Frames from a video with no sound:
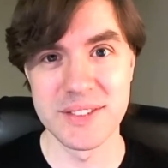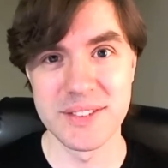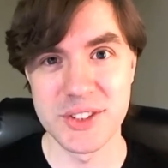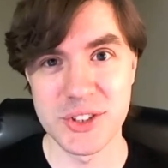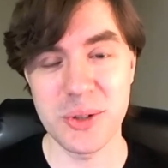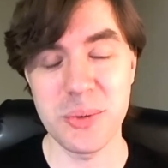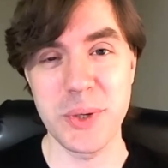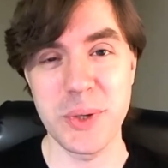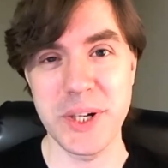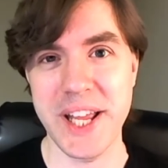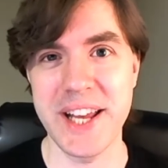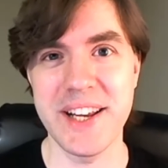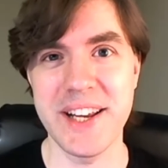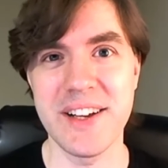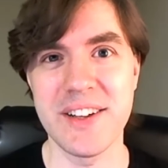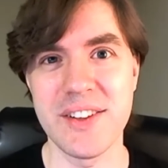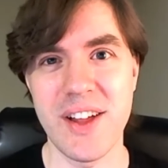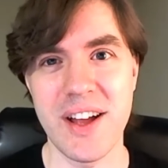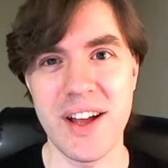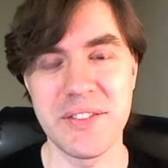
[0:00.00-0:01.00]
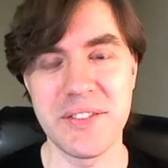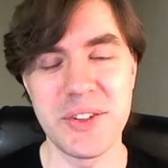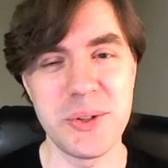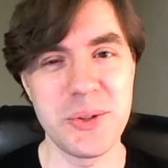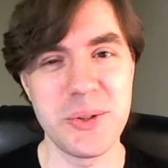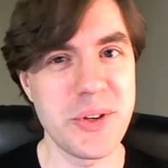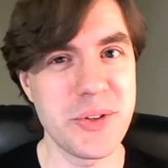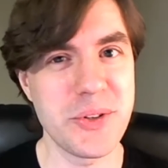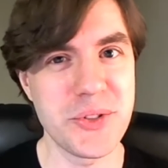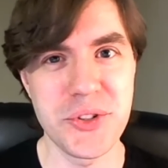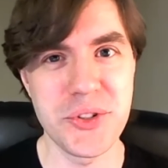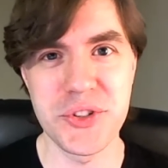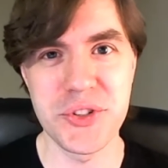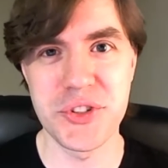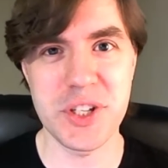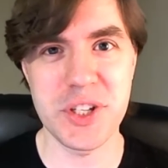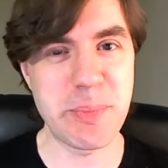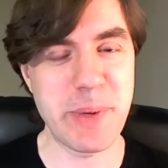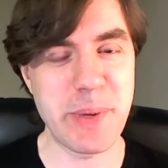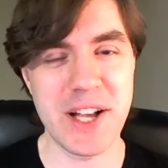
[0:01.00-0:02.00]
Sure. We're getting a lot of new users
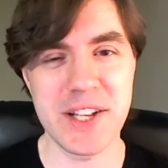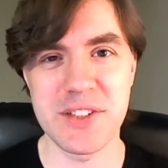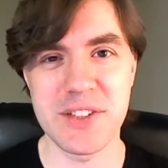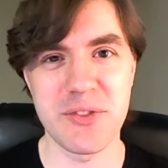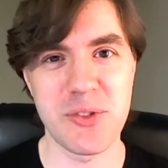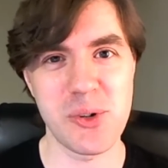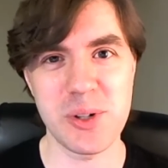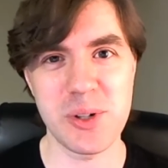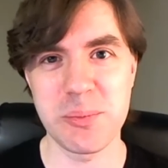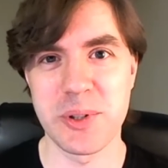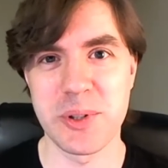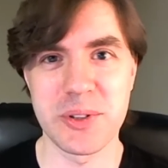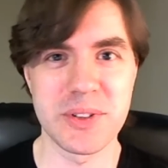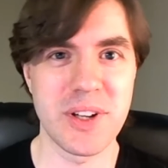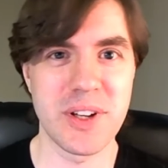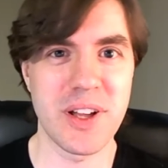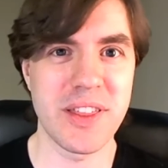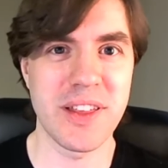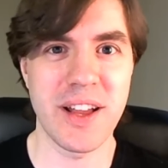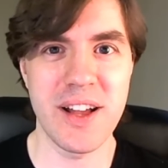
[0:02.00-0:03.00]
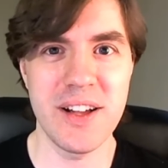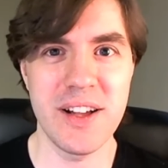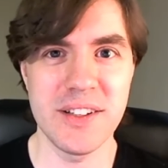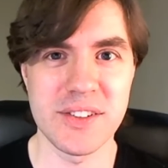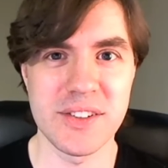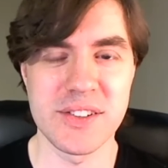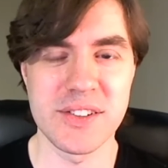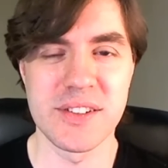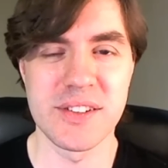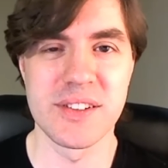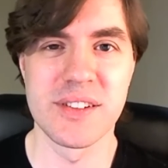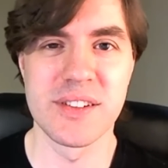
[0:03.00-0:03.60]
just because of org mode, nothing else.